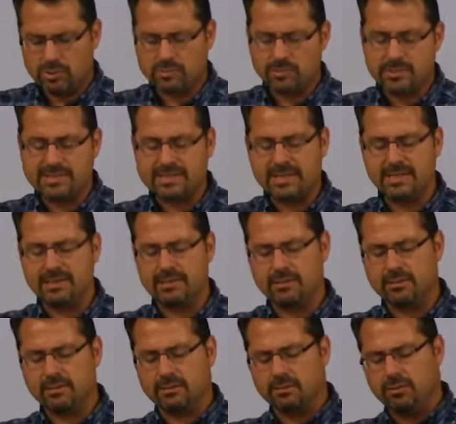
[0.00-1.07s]
Well, we
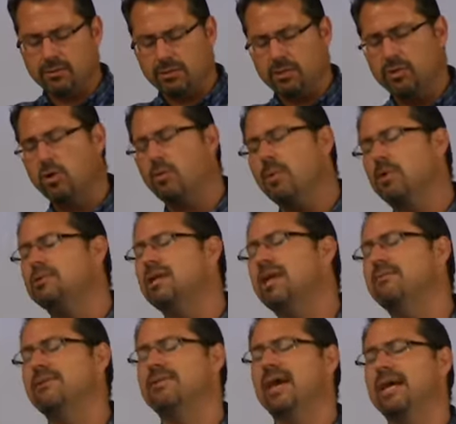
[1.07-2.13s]
see, you know about
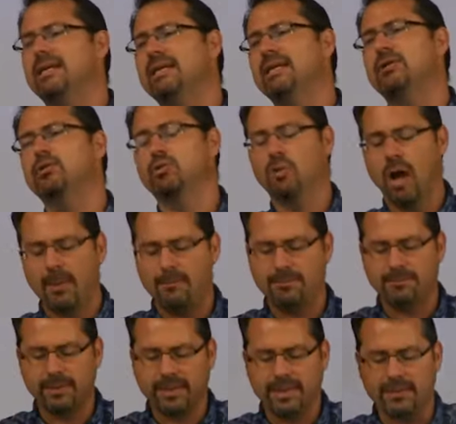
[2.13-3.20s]
David that he grew
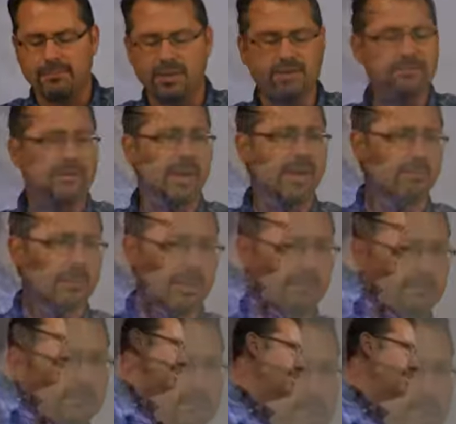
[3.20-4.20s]
up in a big family.